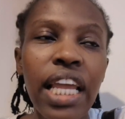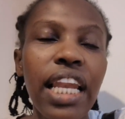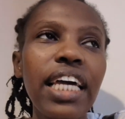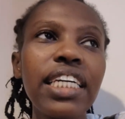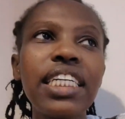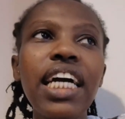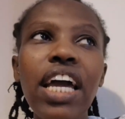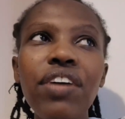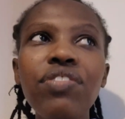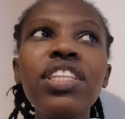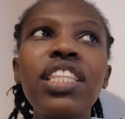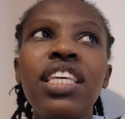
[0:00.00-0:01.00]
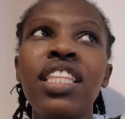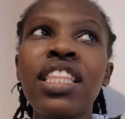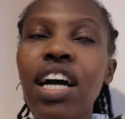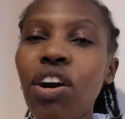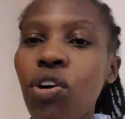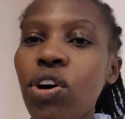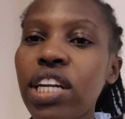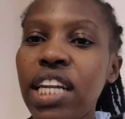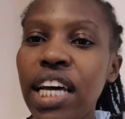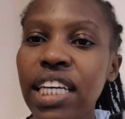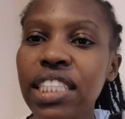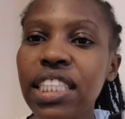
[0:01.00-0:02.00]
like everything that god
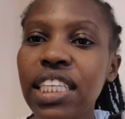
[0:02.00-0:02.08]
does